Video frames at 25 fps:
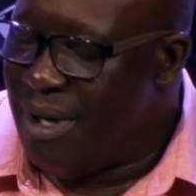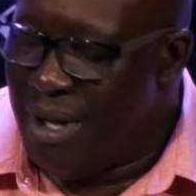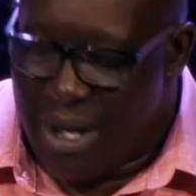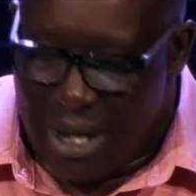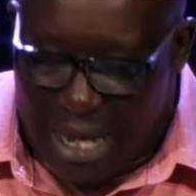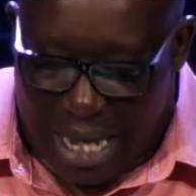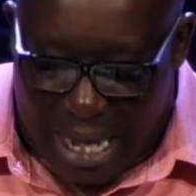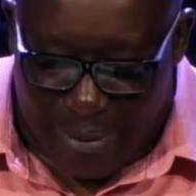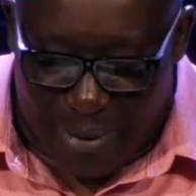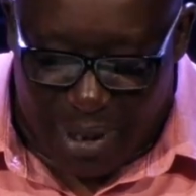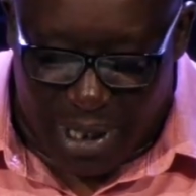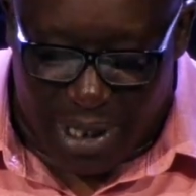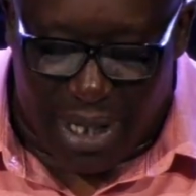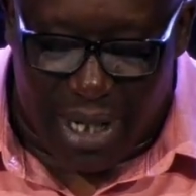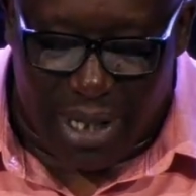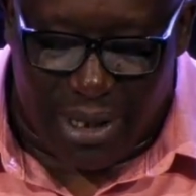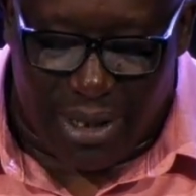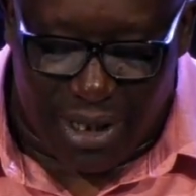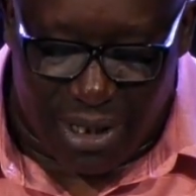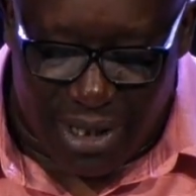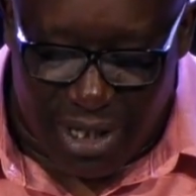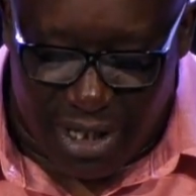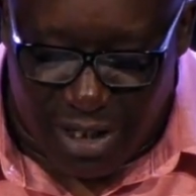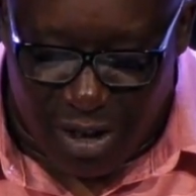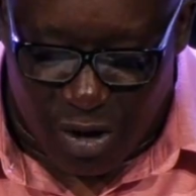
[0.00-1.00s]
I want to get to
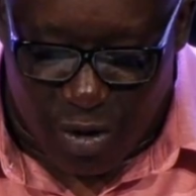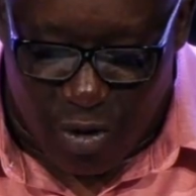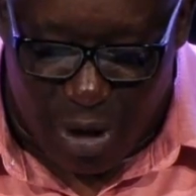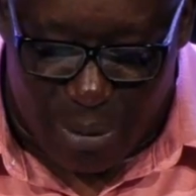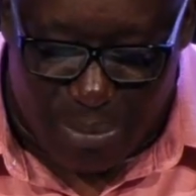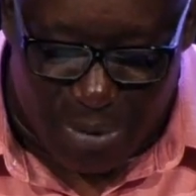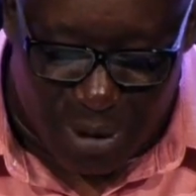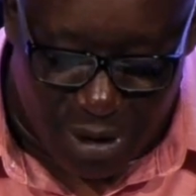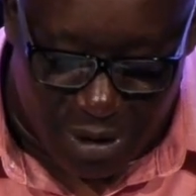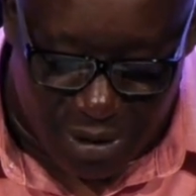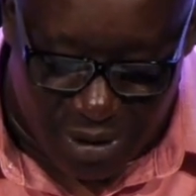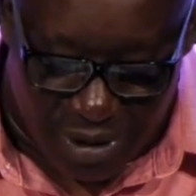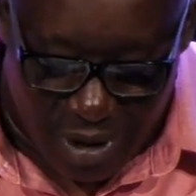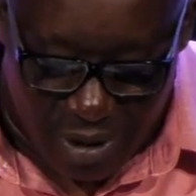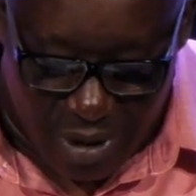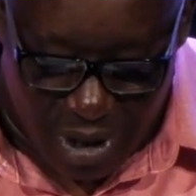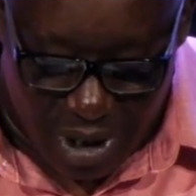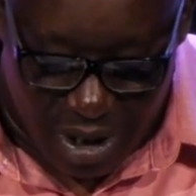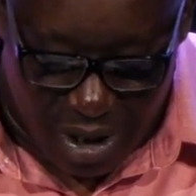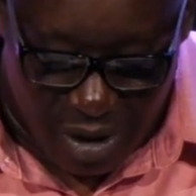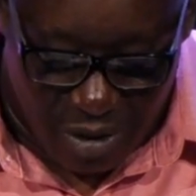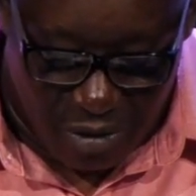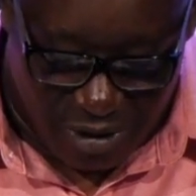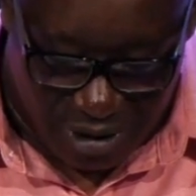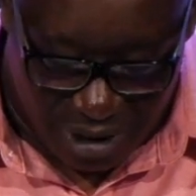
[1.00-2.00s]
this scripture so that
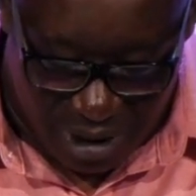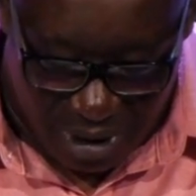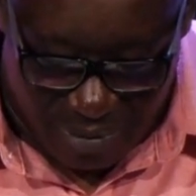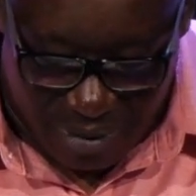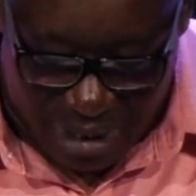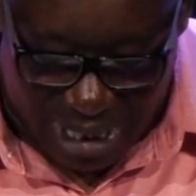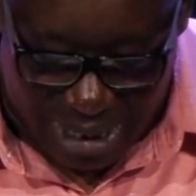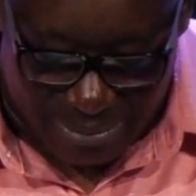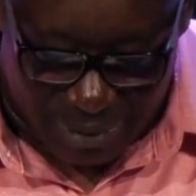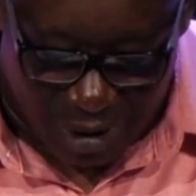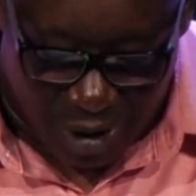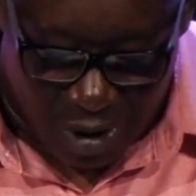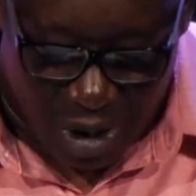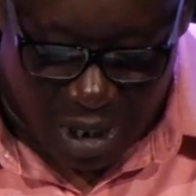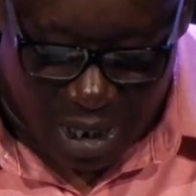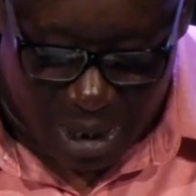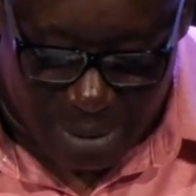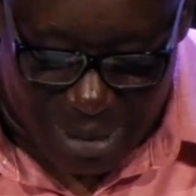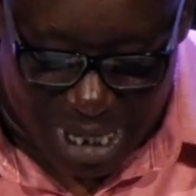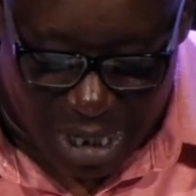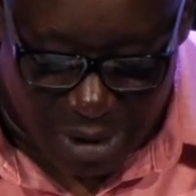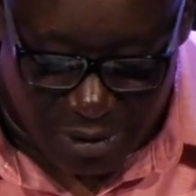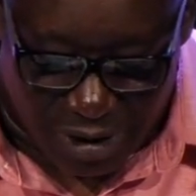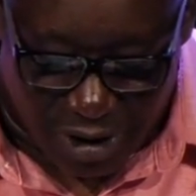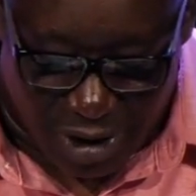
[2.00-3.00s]
you see what I'm talking
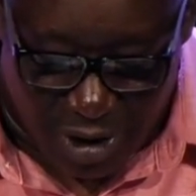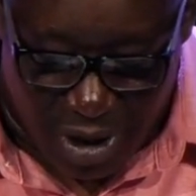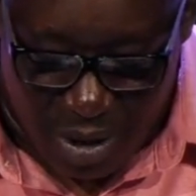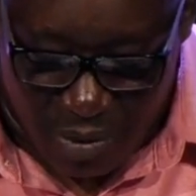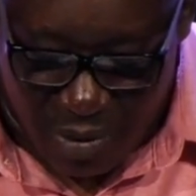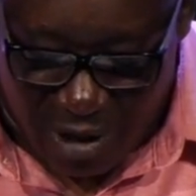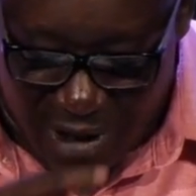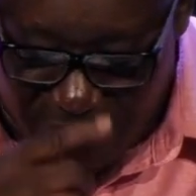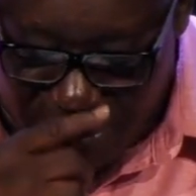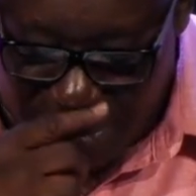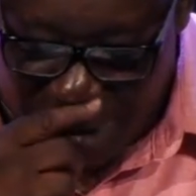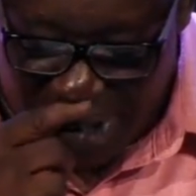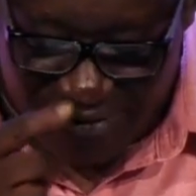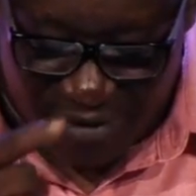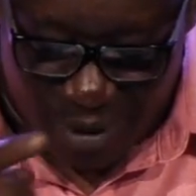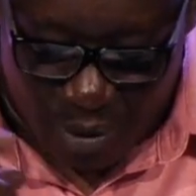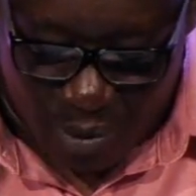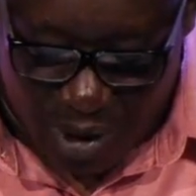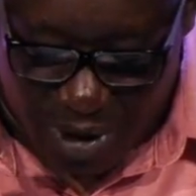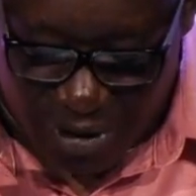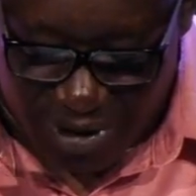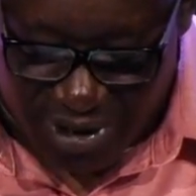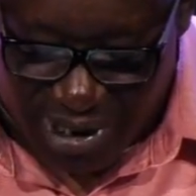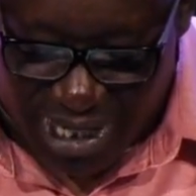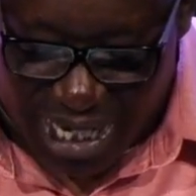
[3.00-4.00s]
about. Turn with me, if you will,
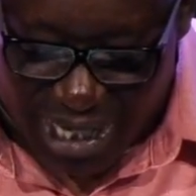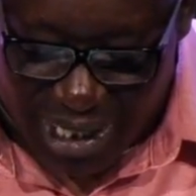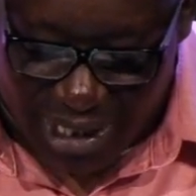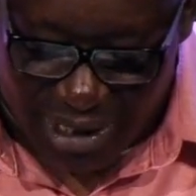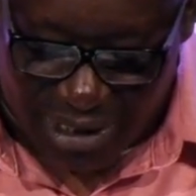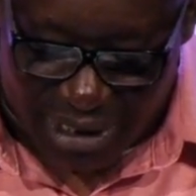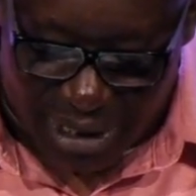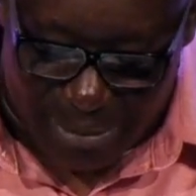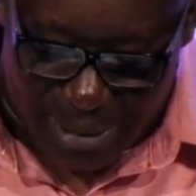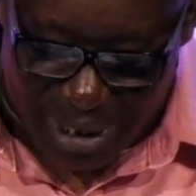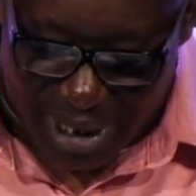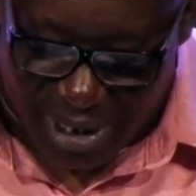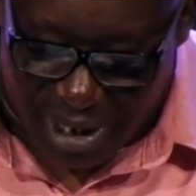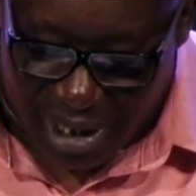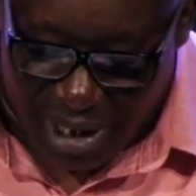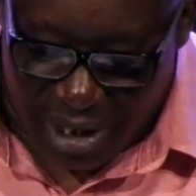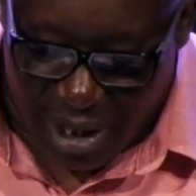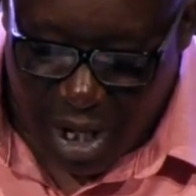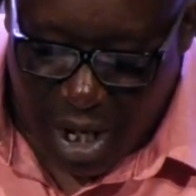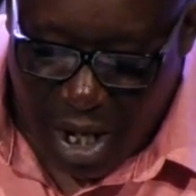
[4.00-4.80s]
to 2 Timothy.